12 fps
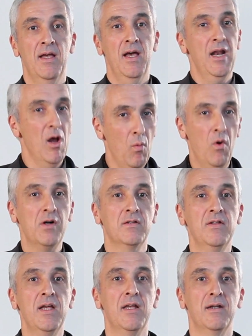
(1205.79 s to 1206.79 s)
and I
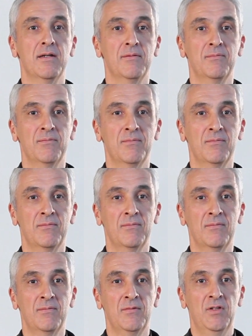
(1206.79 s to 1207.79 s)
walked in
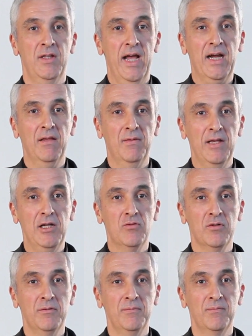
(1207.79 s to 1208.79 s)
to that
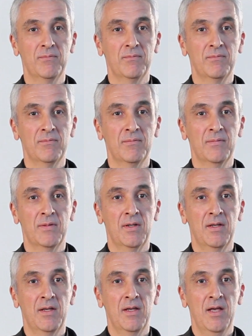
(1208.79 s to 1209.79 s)
cathedral.
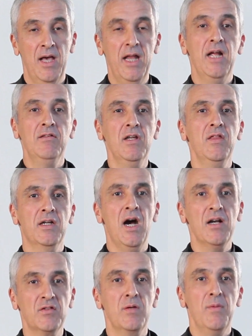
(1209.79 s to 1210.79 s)
And I did the
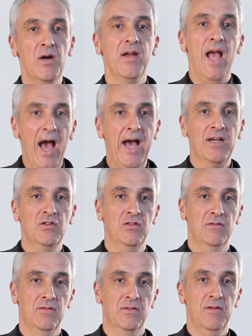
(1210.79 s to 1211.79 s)
customary
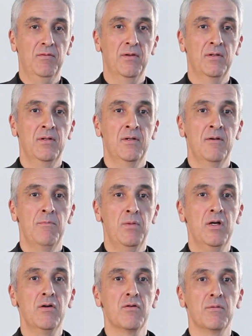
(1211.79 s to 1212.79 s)
actions of the
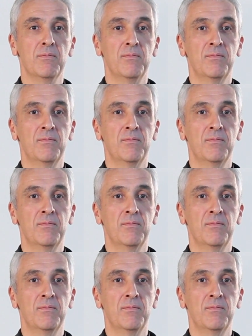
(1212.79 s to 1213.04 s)
pilgrim.